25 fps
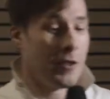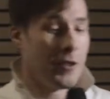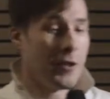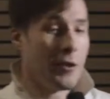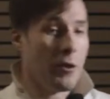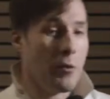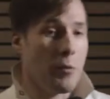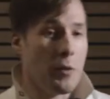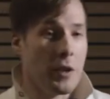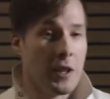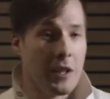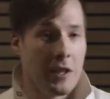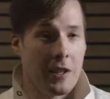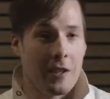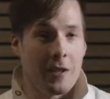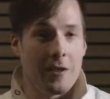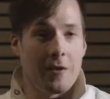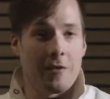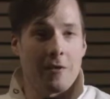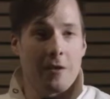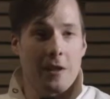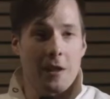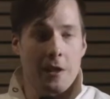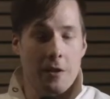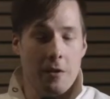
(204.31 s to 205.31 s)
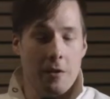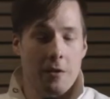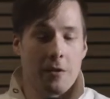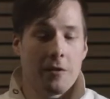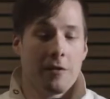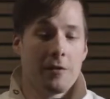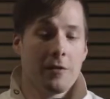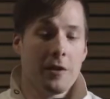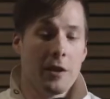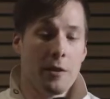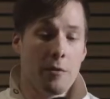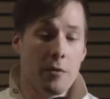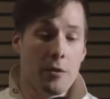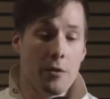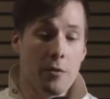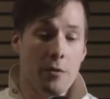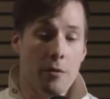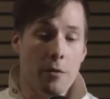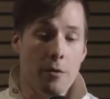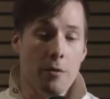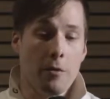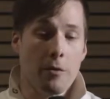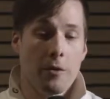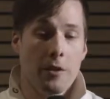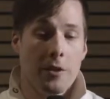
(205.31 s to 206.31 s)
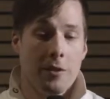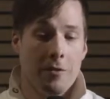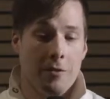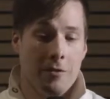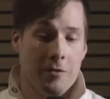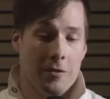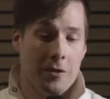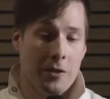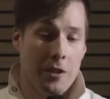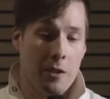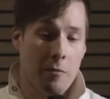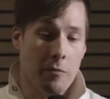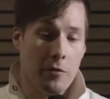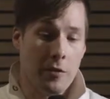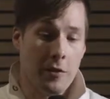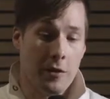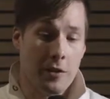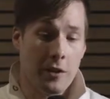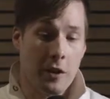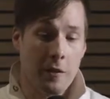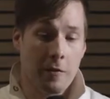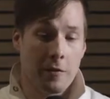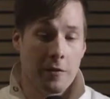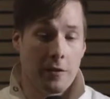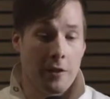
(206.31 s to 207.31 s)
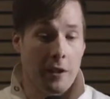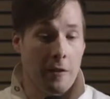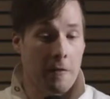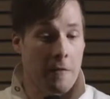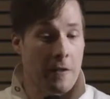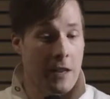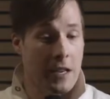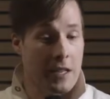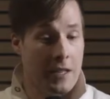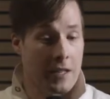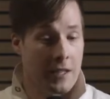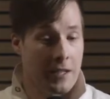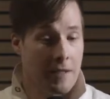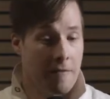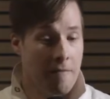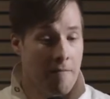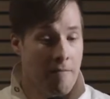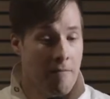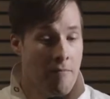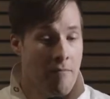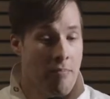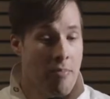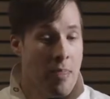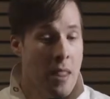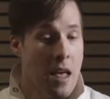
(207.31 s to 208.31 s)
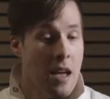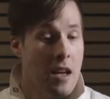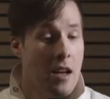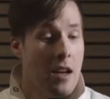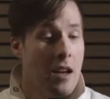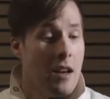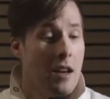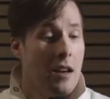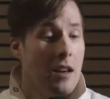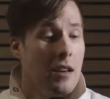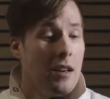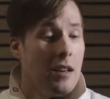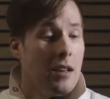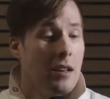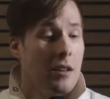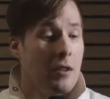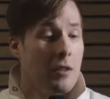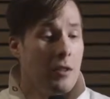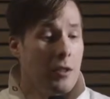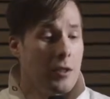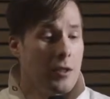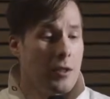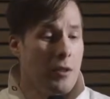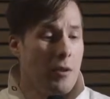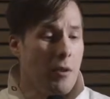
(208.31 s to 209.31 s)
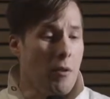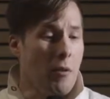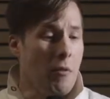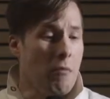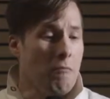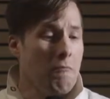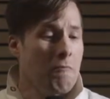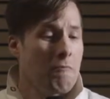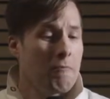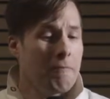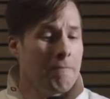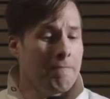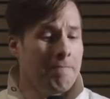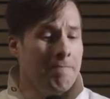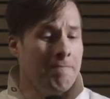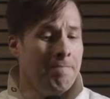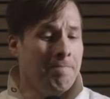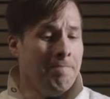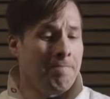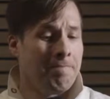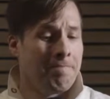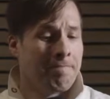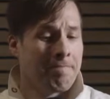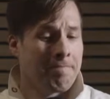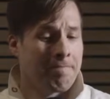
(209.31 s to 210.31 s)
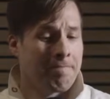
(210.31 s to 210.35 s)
So we needed to redo some of the stuff really fast. Also, we